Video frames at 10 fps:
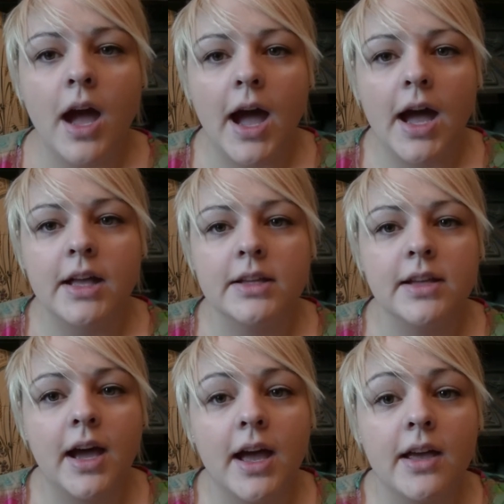
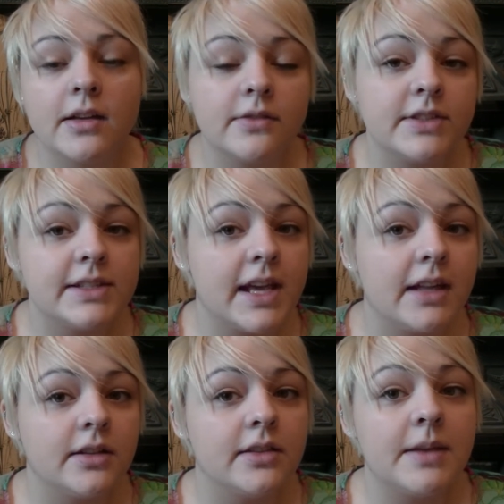I have
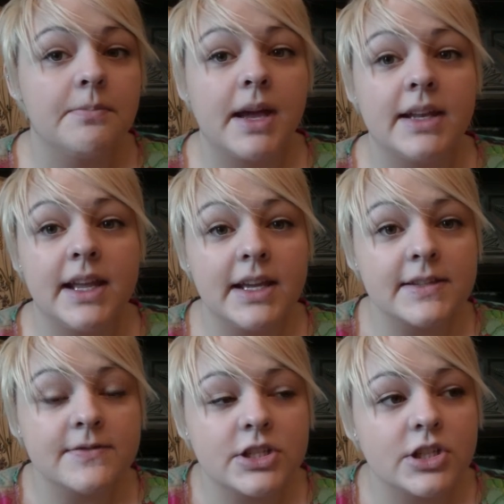decided in my
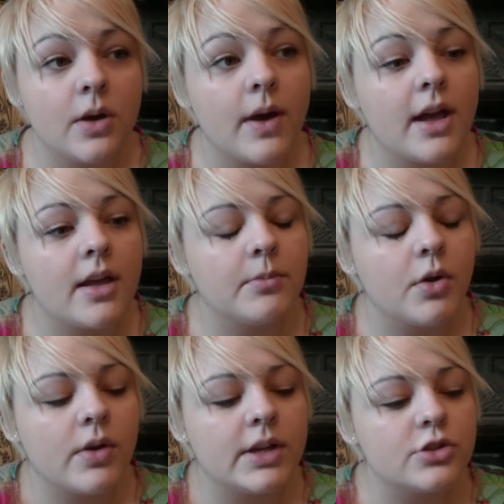next video I am
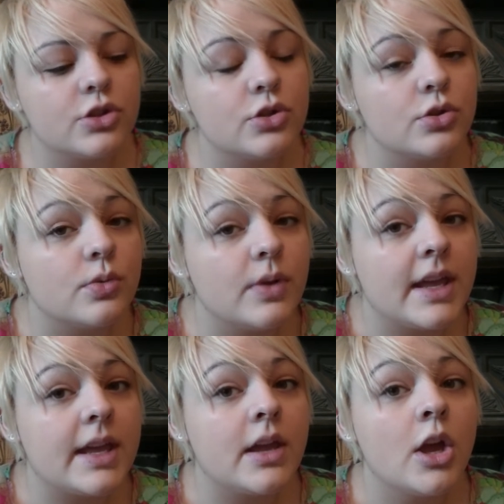going to do
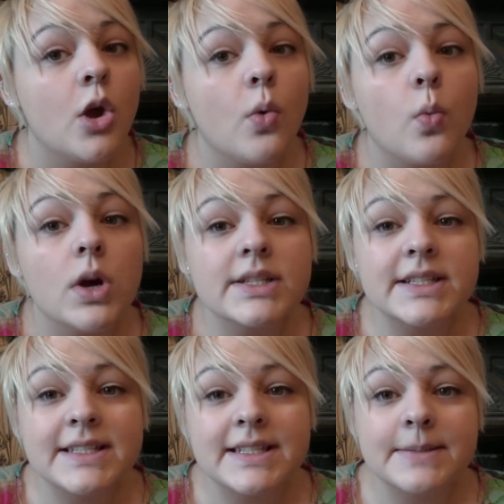a what
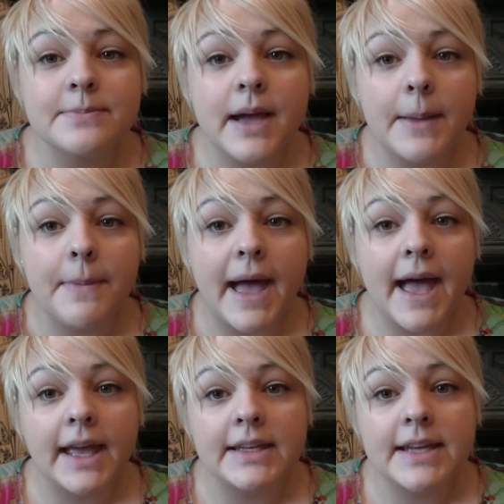is in my
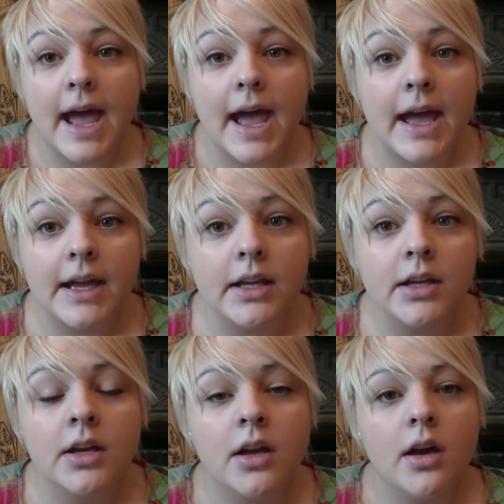bag tag.
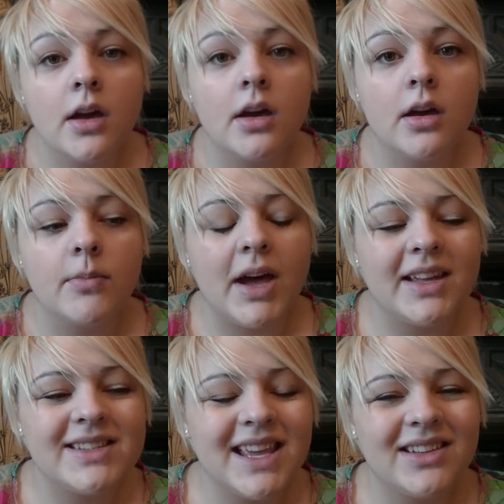
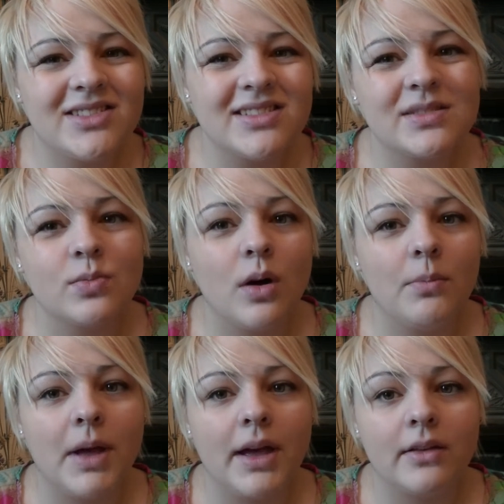I tend to
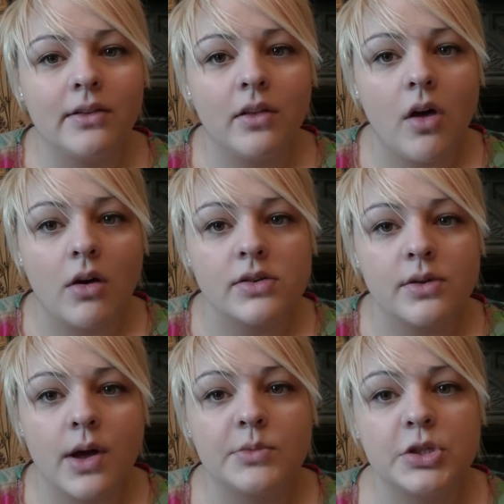swap bags a lot,
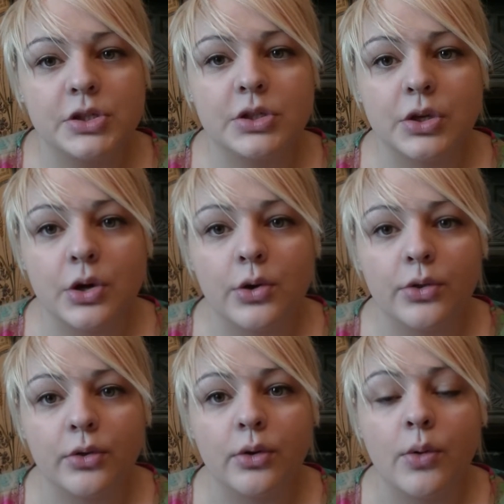so I'm just going to go
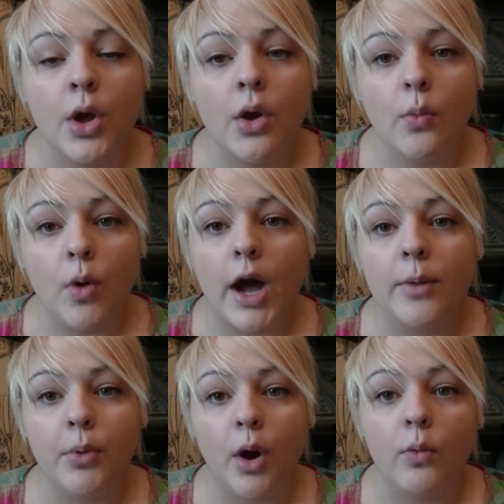through what
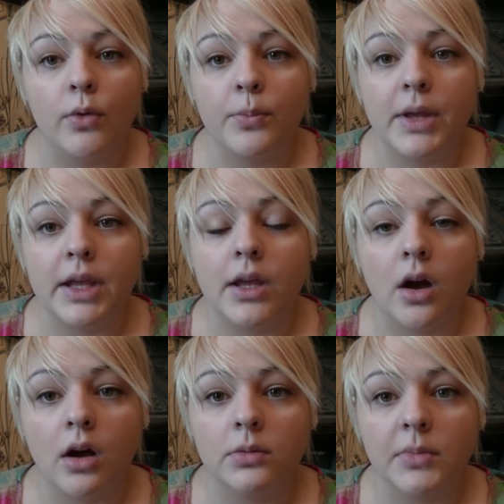I brought with me
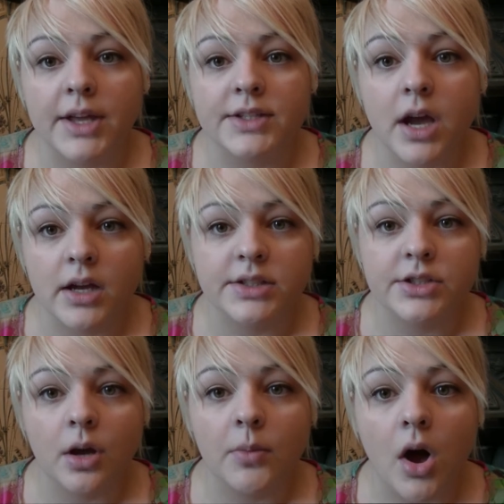on my charity
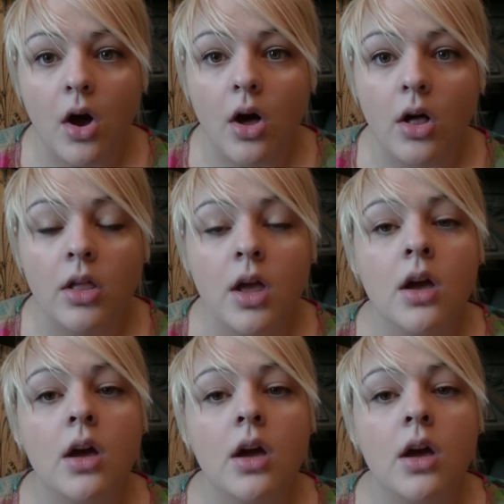shop haul.